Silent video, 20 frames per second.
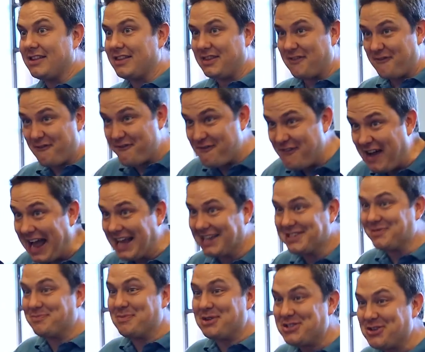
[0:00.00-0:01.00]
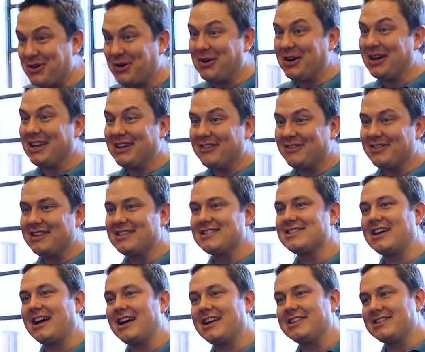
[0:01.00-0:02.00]
that the vast majority of the
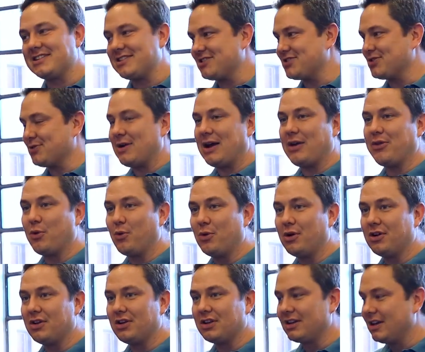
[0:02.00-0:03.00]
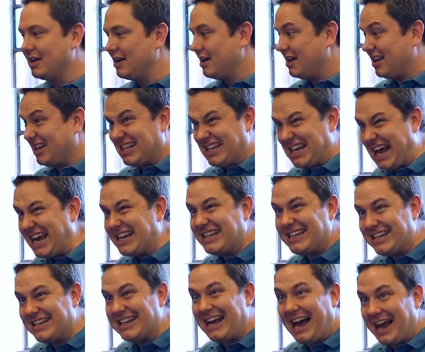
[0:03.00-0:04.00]
scientists around the world,
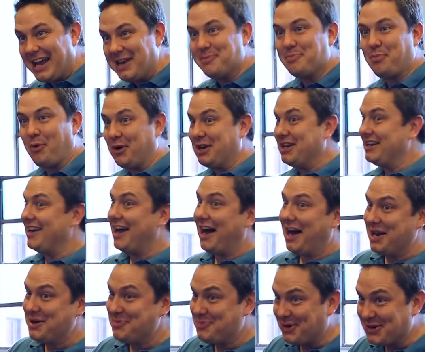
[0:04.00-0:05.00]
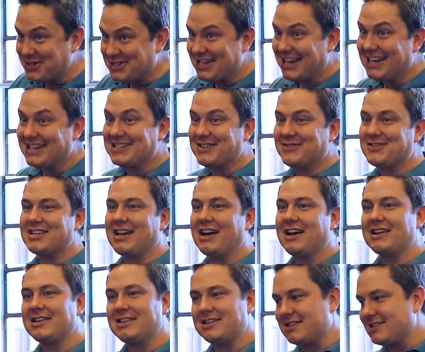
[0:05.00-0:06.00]
99.9% of
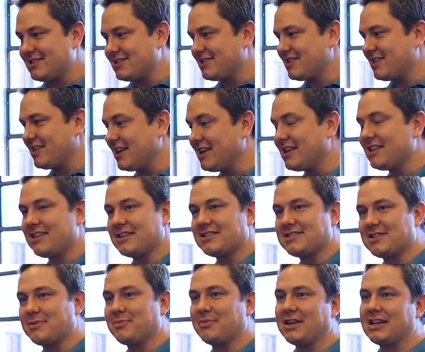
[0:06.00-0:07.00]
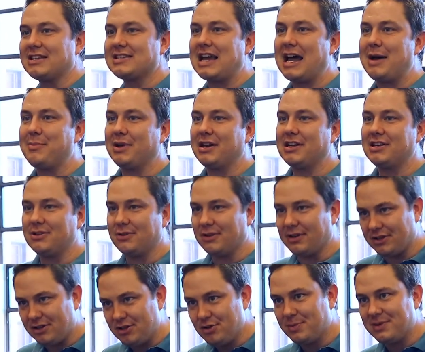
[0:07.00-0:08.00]
scientists think that something is happening due to
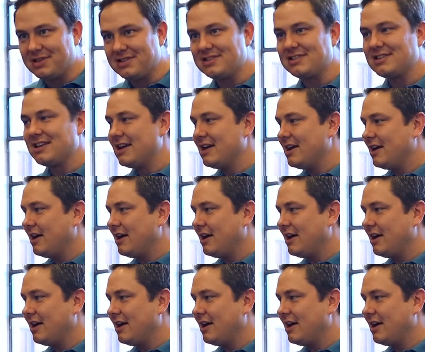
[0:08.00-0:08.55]
humans,